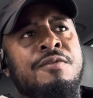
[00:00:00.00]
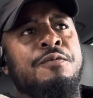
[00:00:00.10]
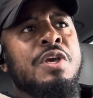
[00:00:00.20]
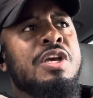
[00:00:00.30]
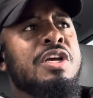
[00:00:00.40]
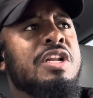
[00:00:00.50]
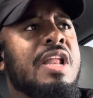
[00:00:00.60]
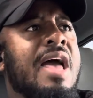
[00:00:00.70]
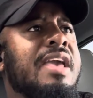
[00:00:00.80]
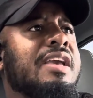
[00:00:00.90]
feel
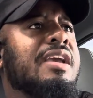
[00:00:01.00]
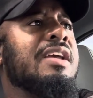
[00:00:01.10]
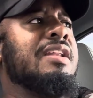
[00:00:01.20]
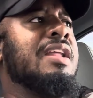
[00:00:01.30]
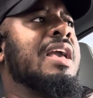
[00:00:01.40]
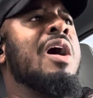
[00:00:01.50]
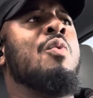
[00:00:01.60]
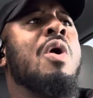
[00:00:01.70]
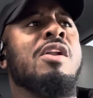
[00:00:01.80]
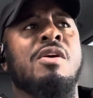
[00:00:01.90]
like they got
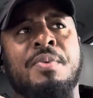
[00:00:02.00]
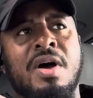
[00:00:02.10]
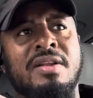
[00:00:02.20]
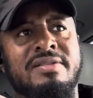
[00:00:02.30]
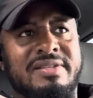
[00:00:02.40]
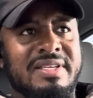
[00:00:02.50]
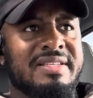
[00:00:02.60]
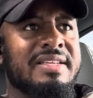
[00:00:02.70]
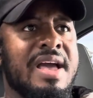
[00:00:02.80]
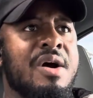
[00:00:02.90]
one up on
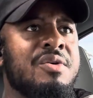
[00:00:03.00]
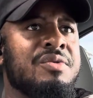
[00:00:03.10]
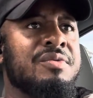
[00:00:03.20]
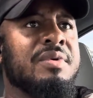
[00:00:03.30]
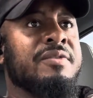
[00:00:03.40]
City now.